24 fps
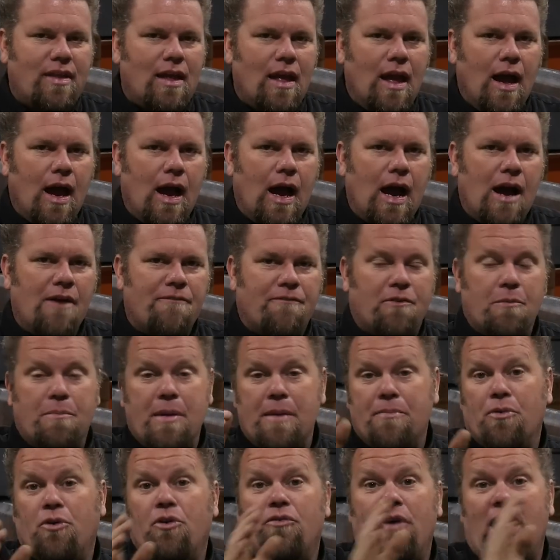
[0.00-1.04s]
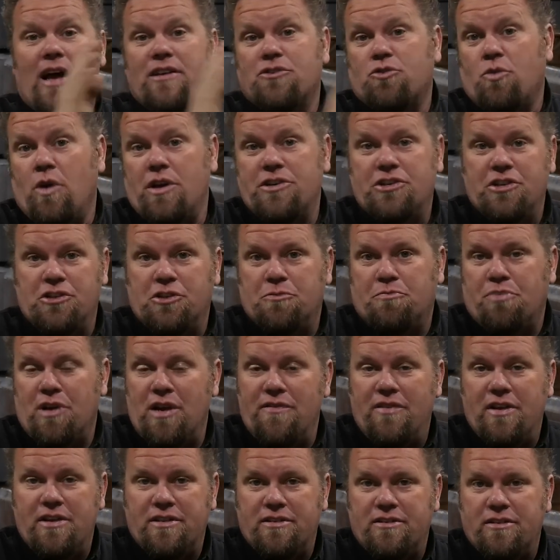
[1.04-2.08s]
For people who've asked questions
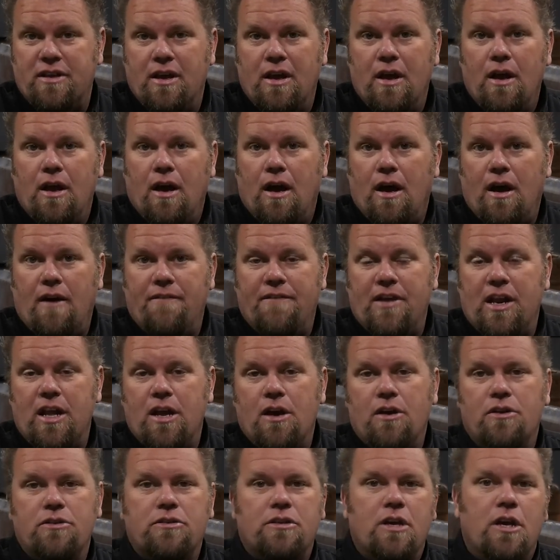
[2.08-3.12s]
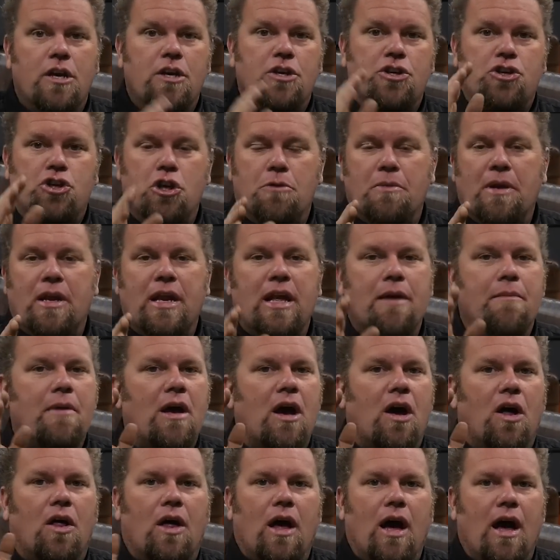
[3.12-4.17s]
previous videos, shoot me an
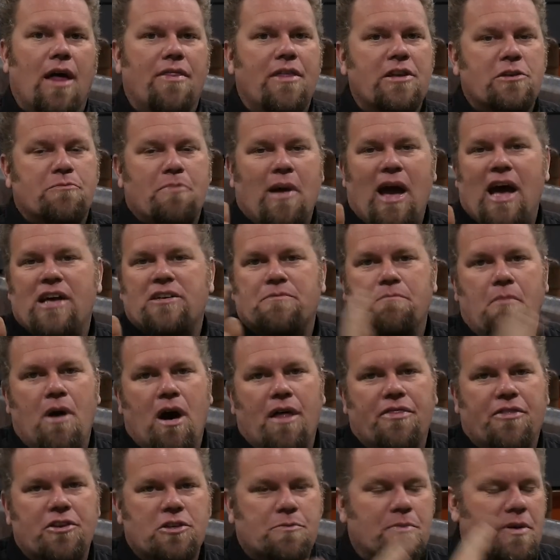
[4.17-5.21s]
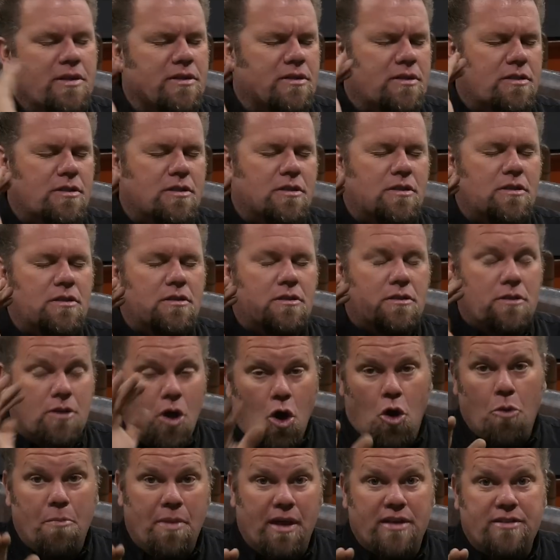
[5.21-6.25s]
email. This past month has been
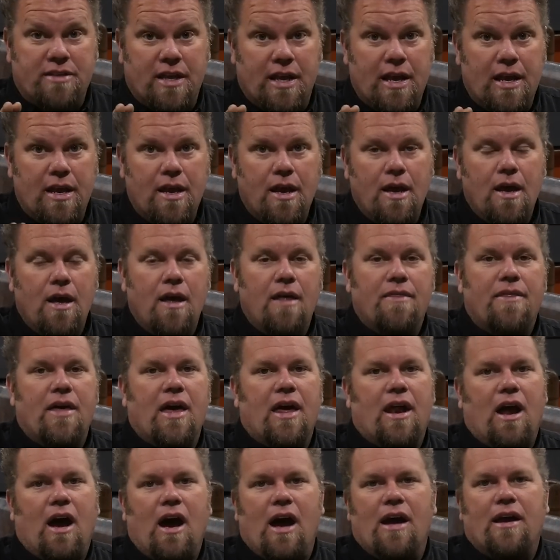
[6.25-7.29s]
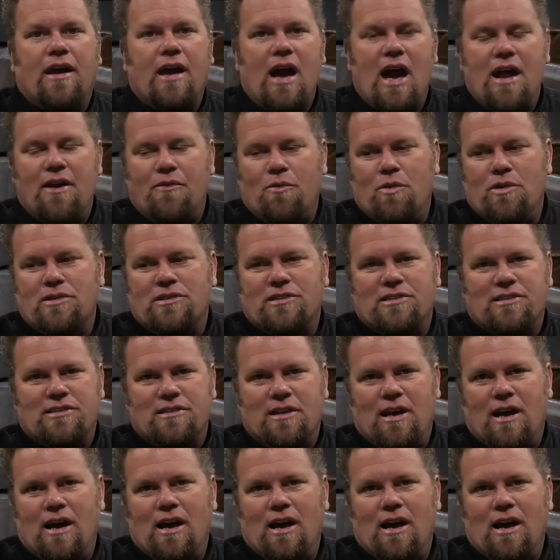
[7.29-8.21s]
so busy that I kind of was